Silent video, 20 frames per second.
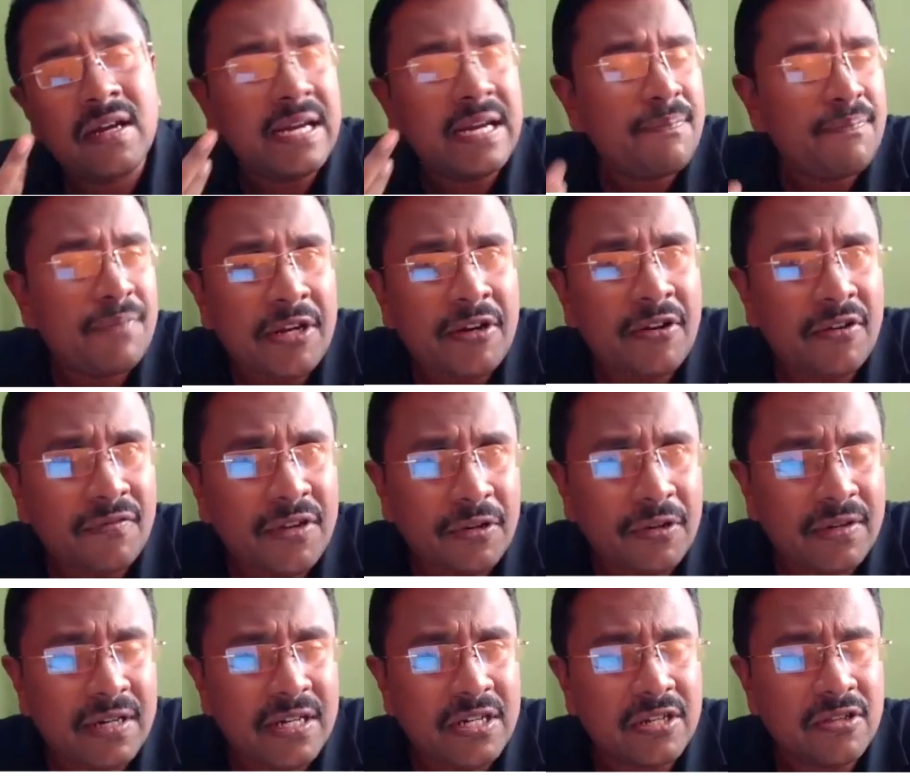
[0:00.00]
deprived of
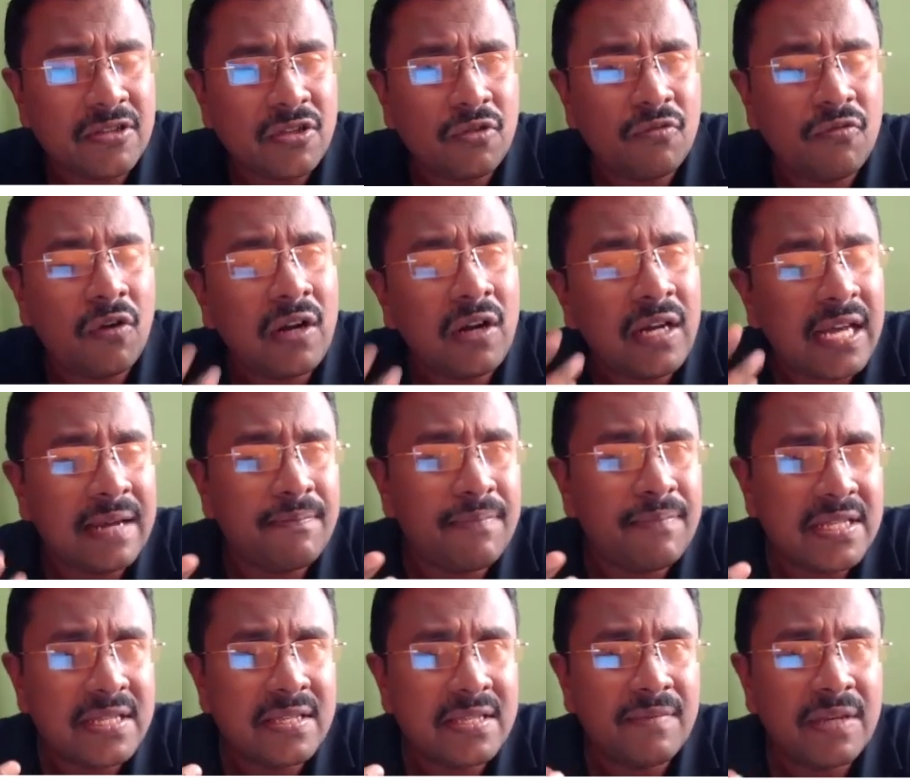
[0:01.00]
nutrition. So what
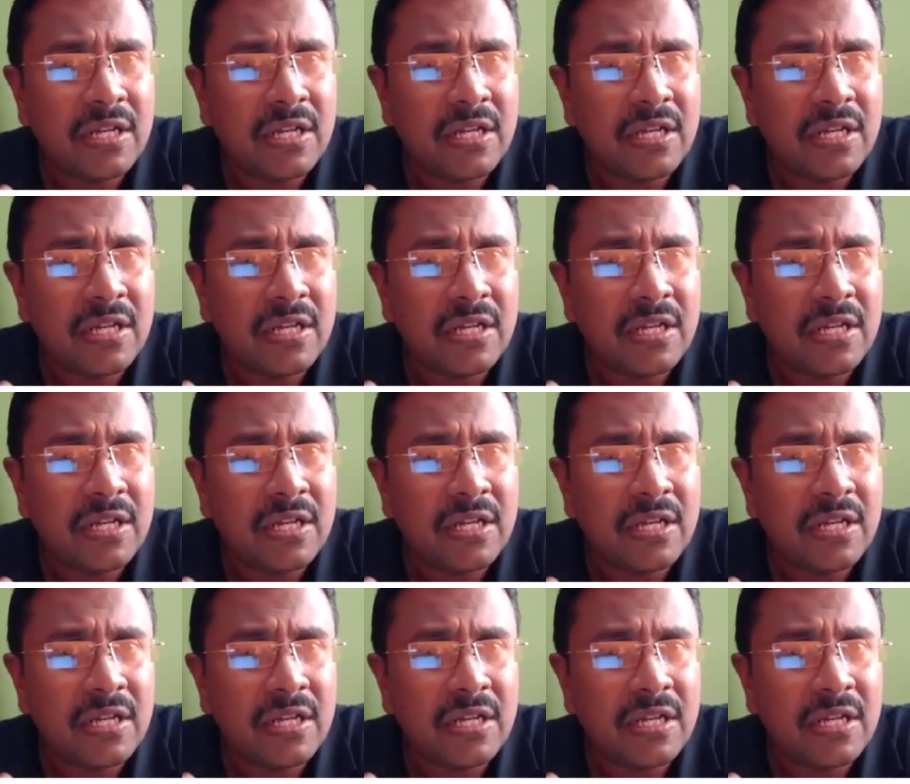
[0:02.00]
happens?